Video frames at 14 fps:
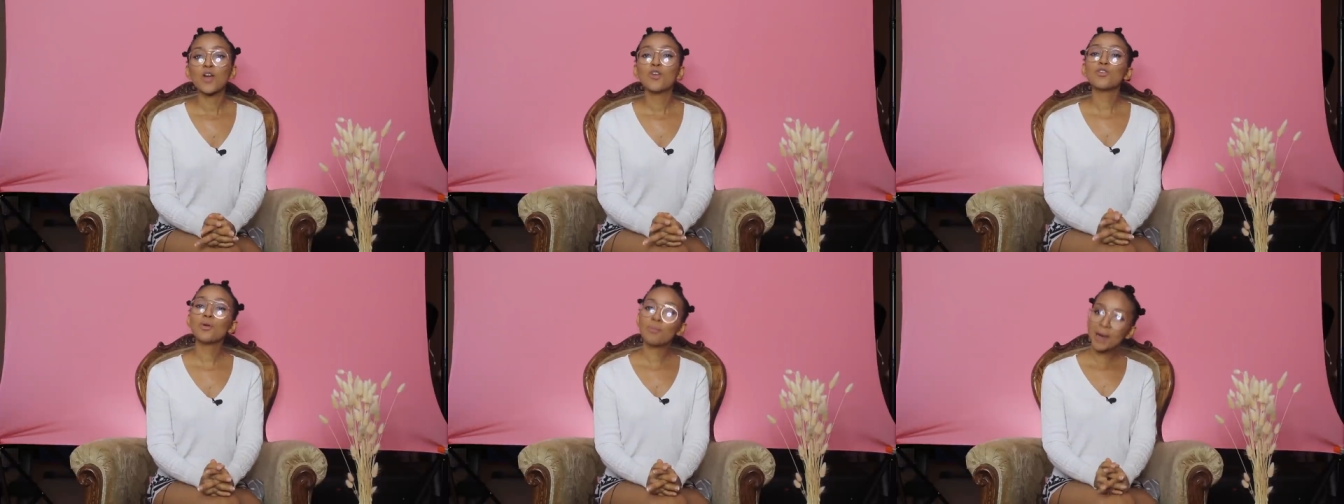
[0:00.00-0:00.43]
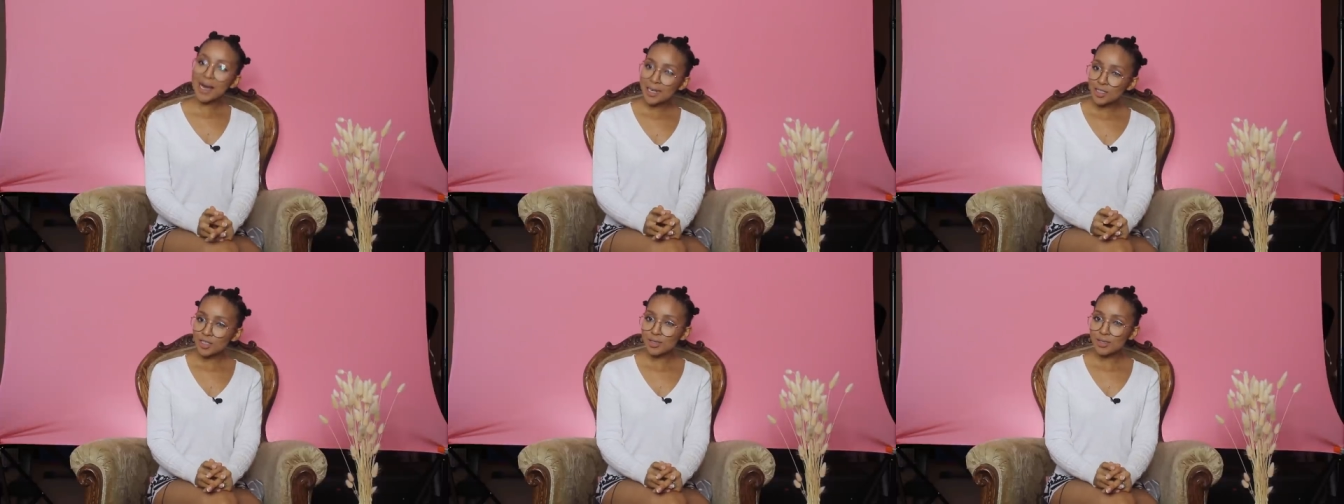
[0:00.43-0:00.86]

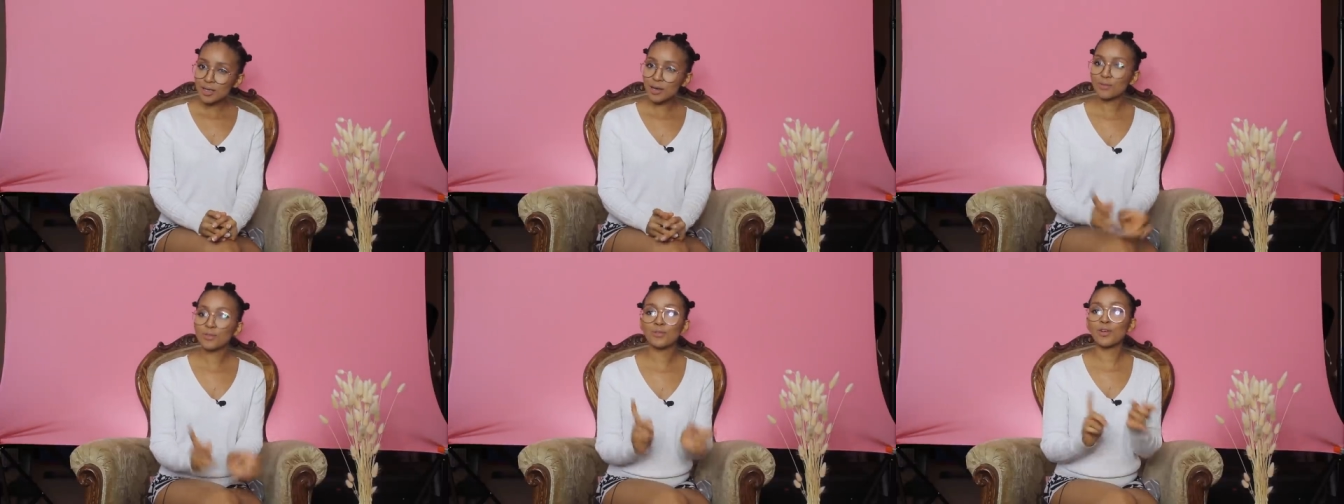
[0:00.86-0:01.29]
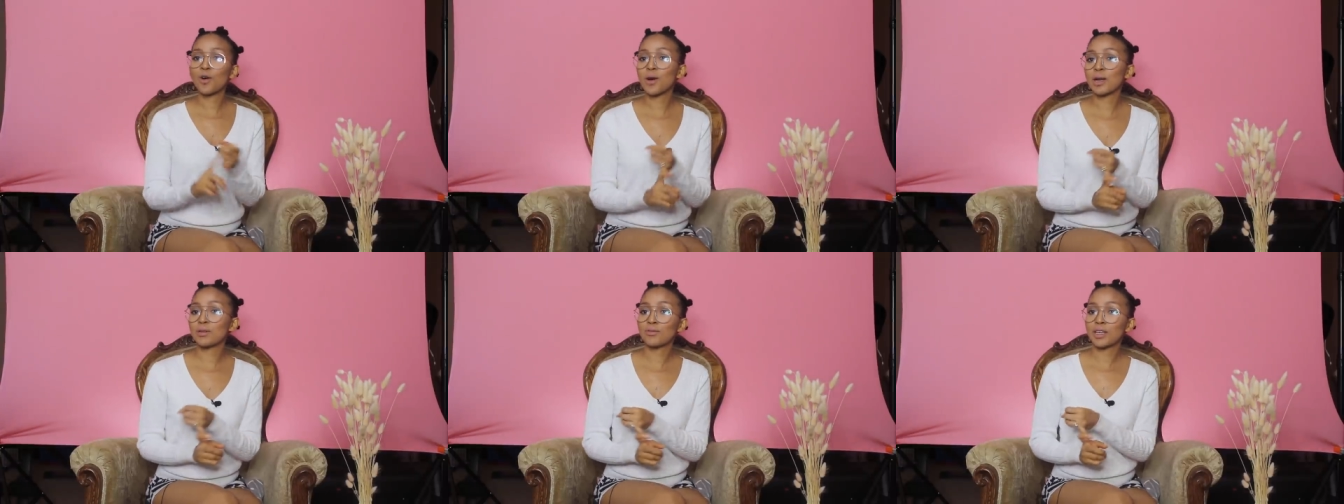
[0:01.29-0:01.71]
Remind yourself of your
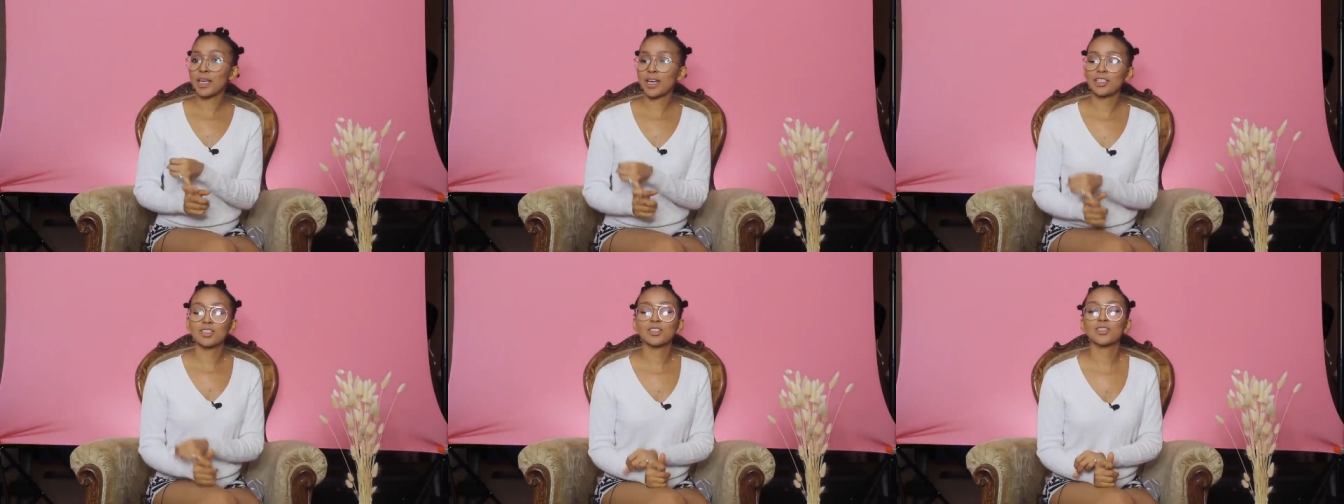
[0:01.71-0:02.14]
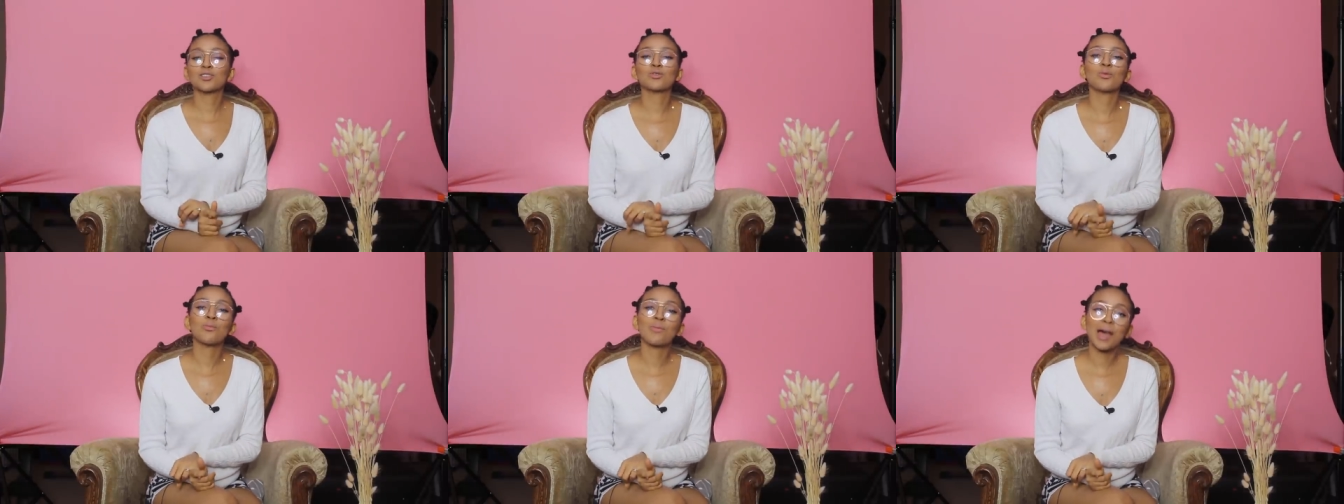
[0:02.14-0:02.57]

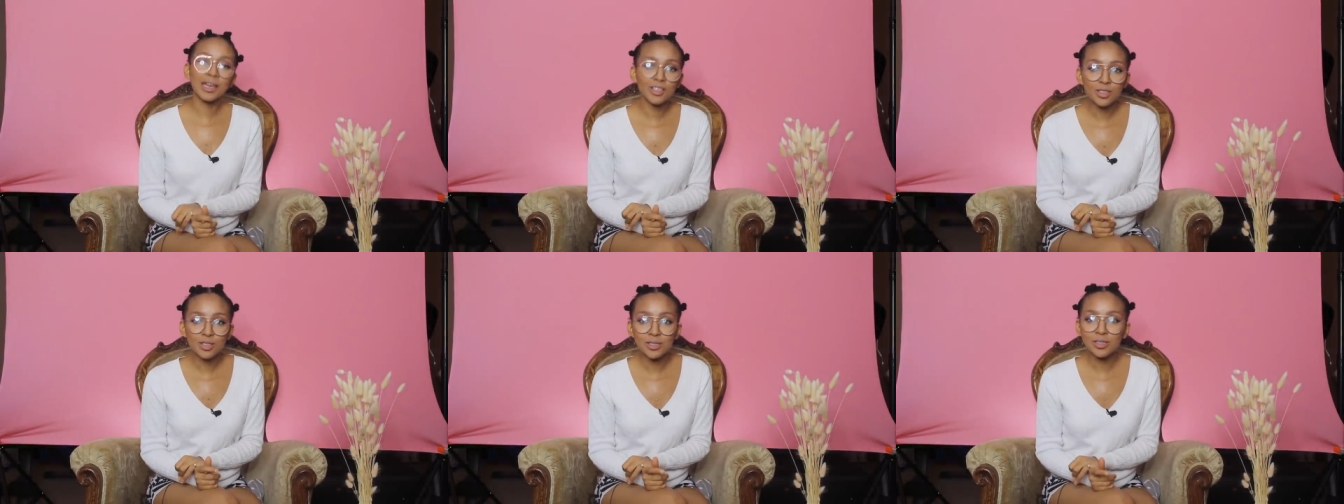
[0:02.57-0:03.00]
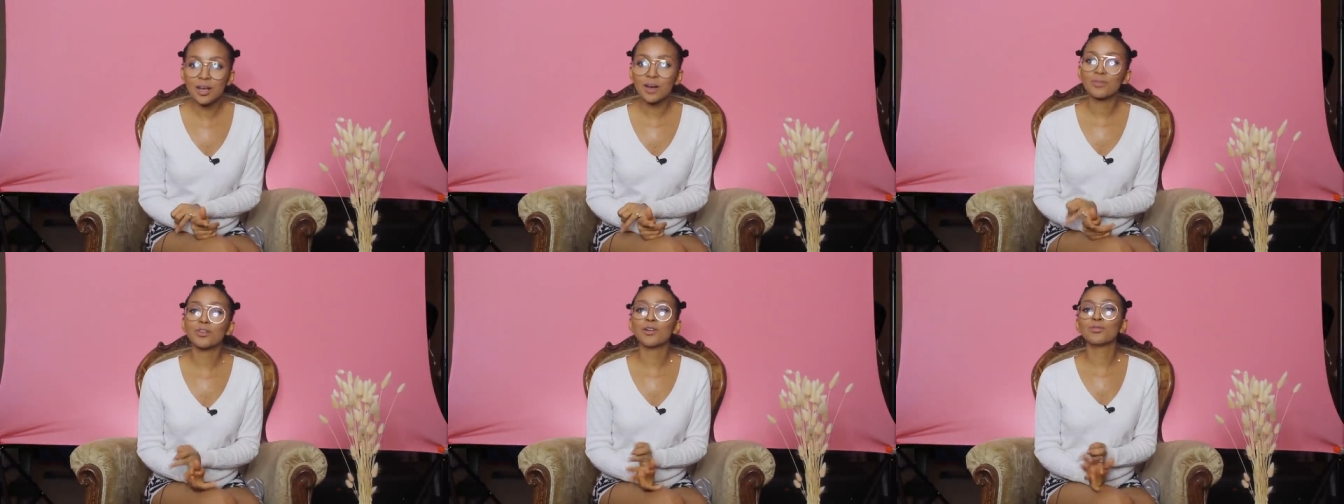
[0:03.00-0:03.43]
qualifications, remind
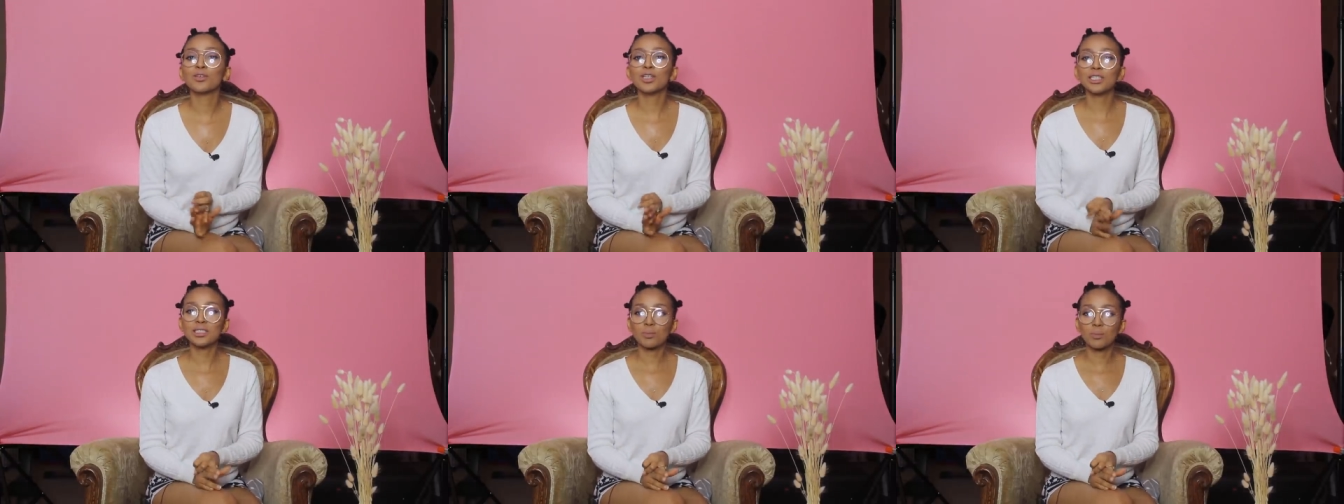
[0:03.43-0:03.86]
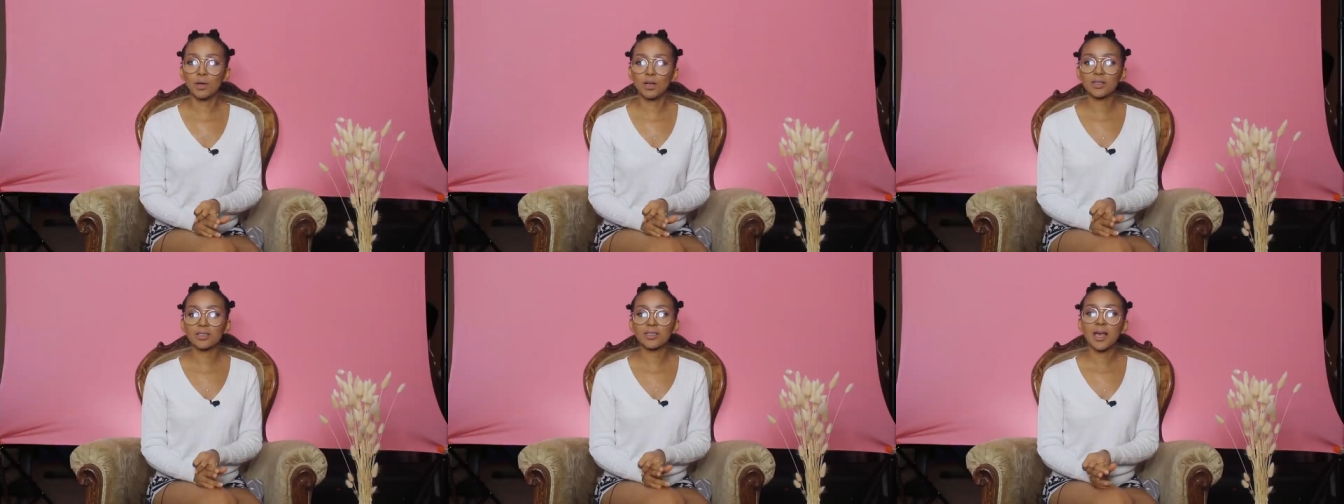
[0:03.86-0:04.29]
yourself of your
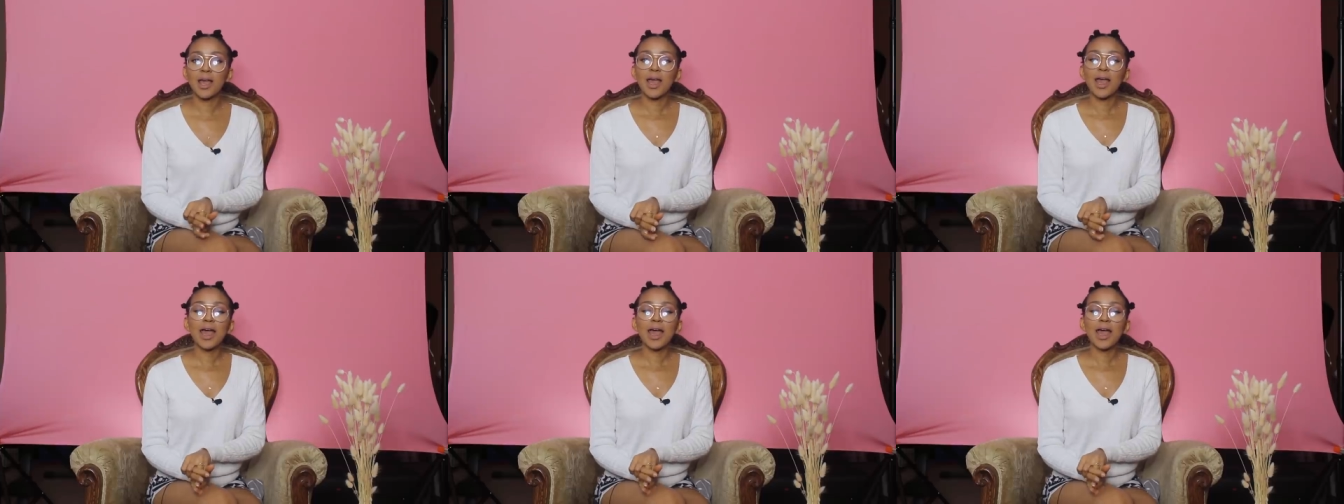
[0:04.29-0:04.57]
experience,